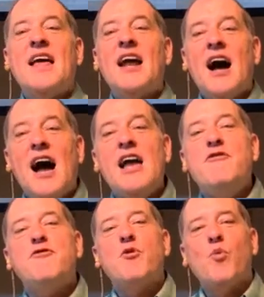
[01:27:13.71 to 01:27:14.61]
And
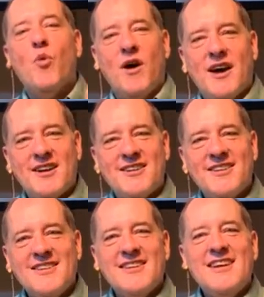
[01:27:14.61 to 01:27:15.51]
I, for
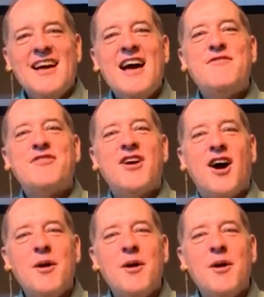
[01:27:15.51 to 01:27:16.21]
one, have